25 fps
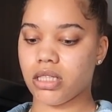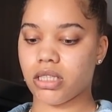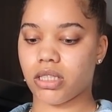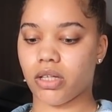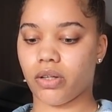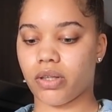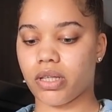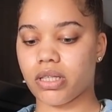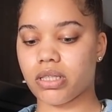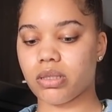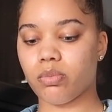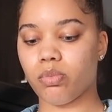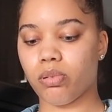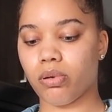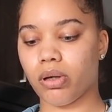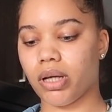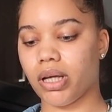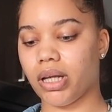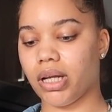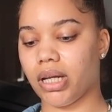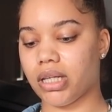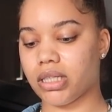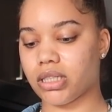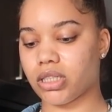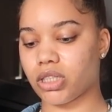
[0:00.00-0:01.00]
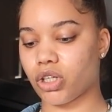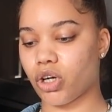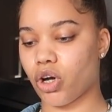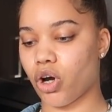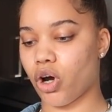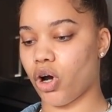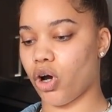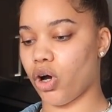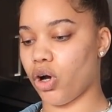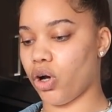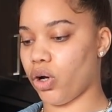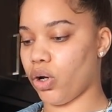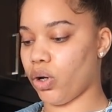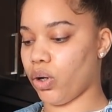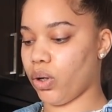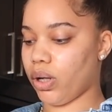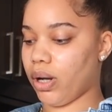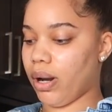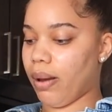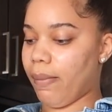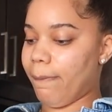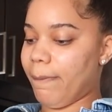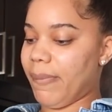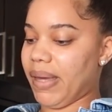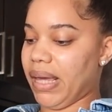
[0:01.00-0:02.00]
So this brand is
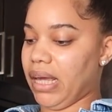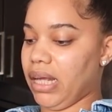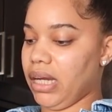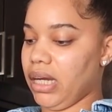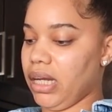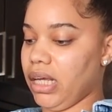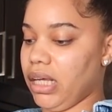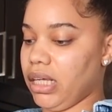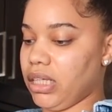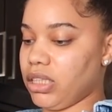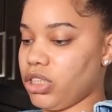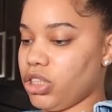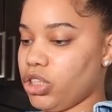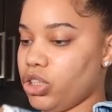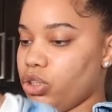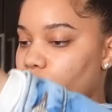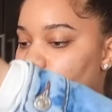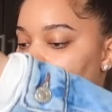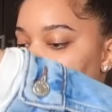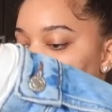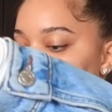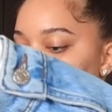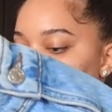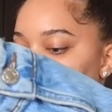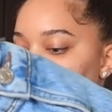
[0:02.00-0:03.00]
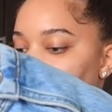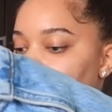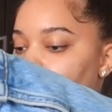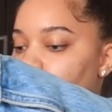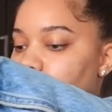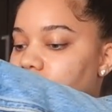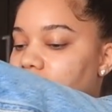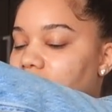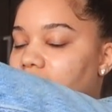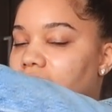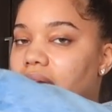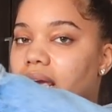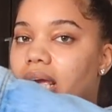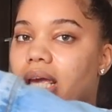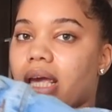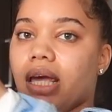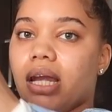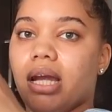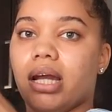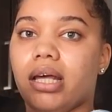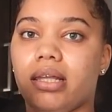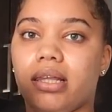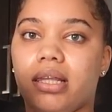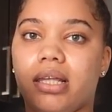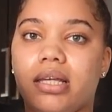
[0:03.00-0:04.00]
called Bandit Studios
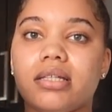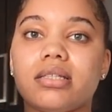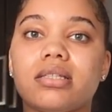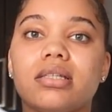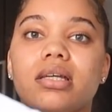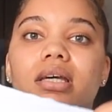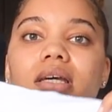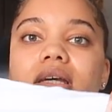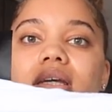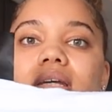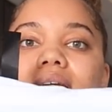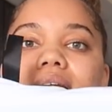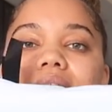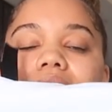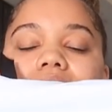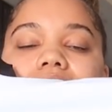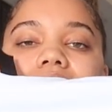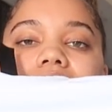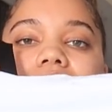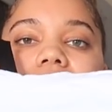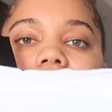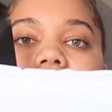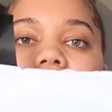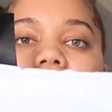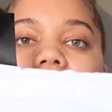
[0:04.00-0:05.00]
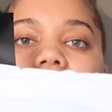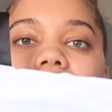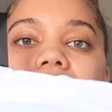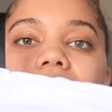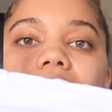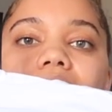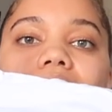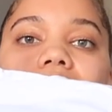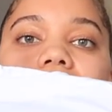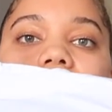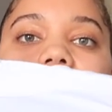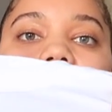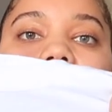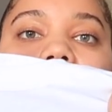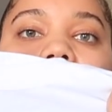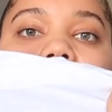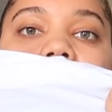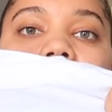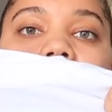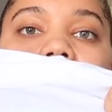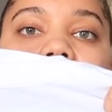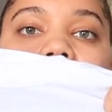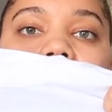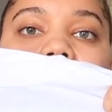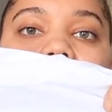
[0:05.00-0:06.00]
and this is their
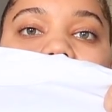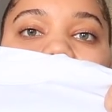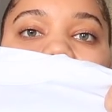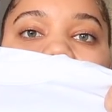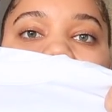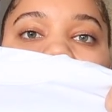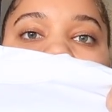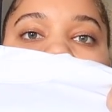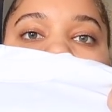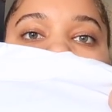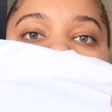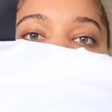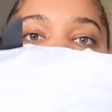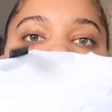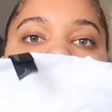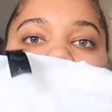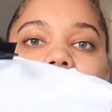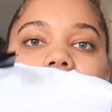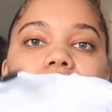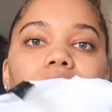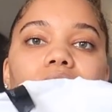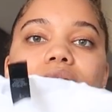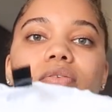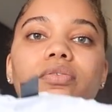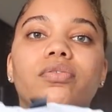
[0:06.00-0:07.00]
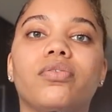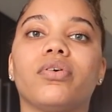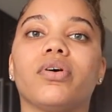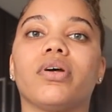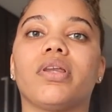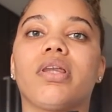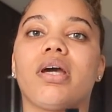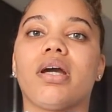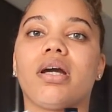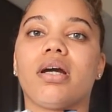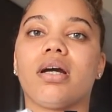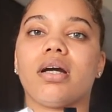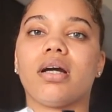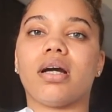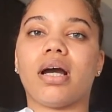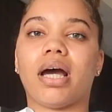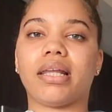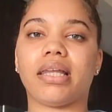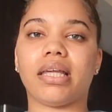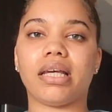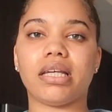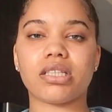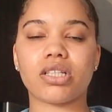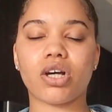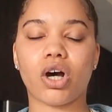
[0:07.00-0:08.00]
logo for their, I
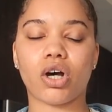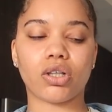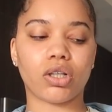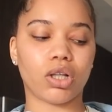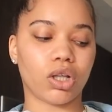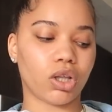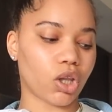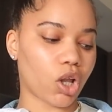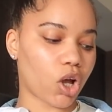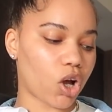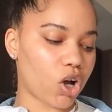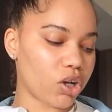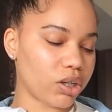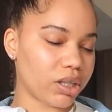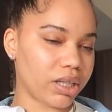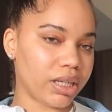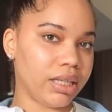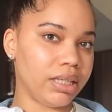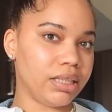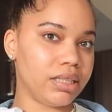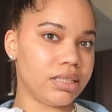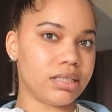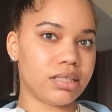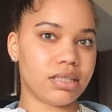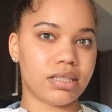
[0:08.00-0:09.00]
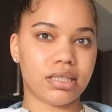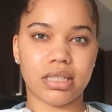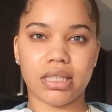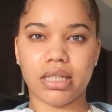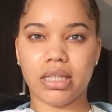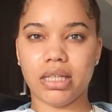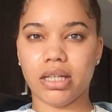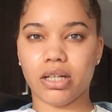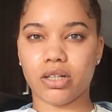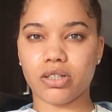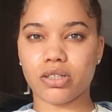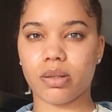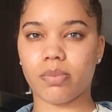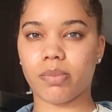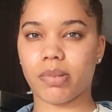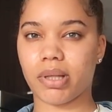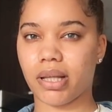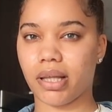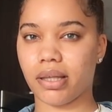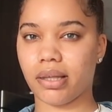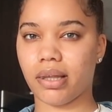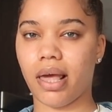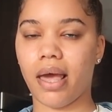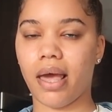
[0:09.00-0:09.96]
think it's called the Login Tee or something like